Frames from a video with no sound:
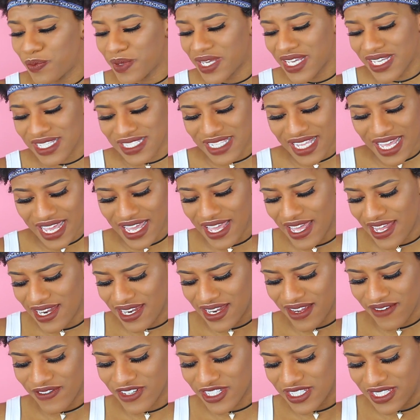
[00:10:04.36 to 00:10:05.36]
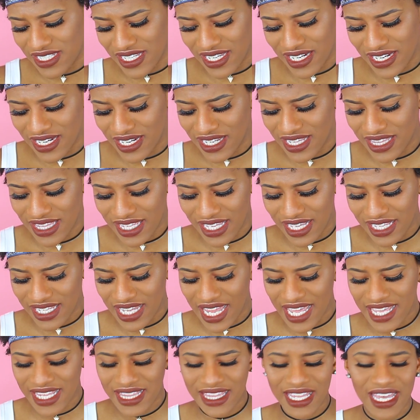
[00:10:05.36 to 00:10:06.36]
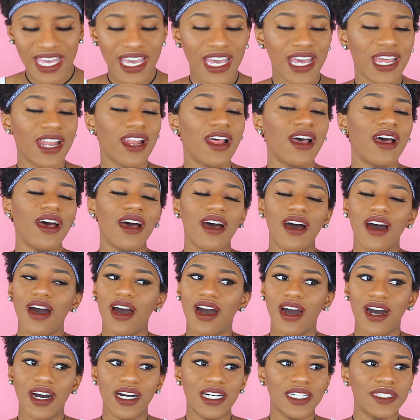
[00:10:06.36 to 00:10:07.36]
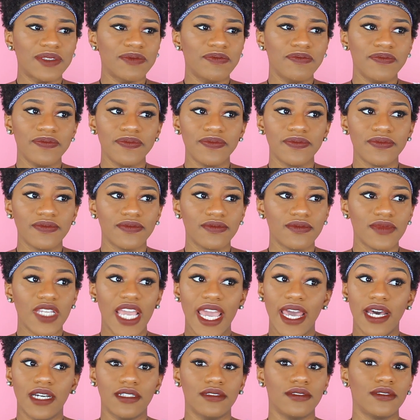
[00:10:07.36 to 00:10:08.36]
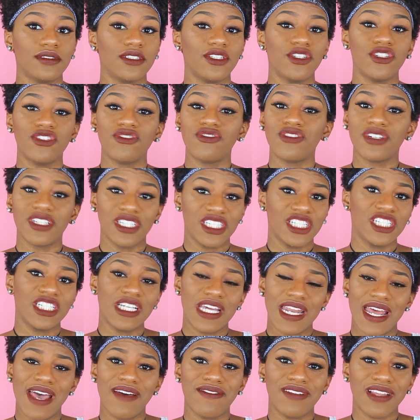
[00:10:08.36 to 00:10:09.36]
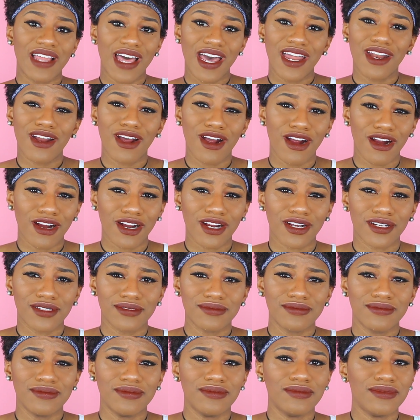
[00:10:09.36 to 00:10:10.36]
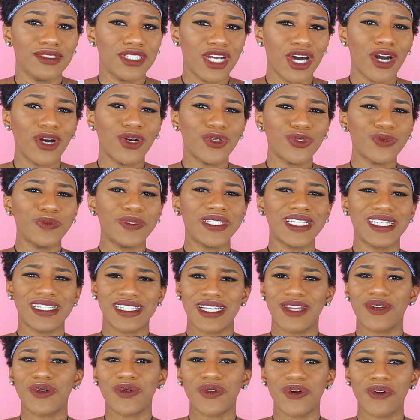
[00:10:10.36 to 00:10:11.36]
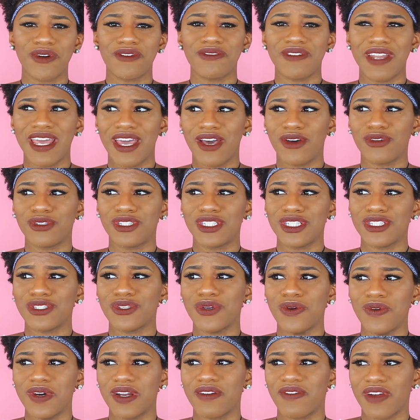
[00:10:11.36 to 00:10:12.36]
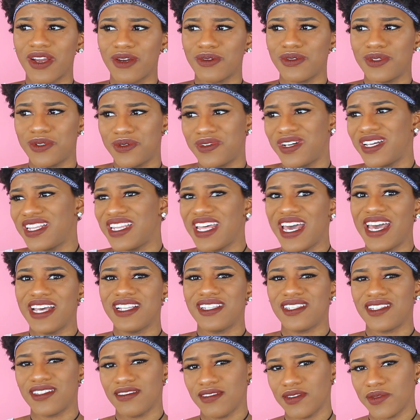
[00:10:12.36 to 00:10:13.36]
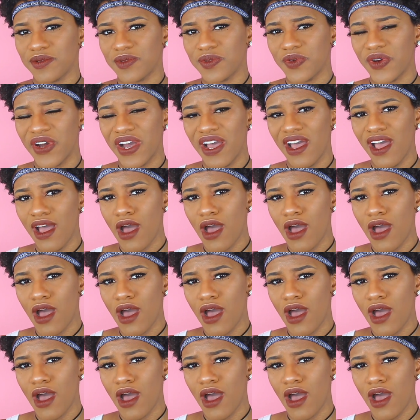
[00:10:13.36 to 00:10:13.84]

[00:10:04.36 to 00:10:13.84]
because they had never seen anything like that. Yeah, you really should have let her know, because I don't know if now she's going around doing that to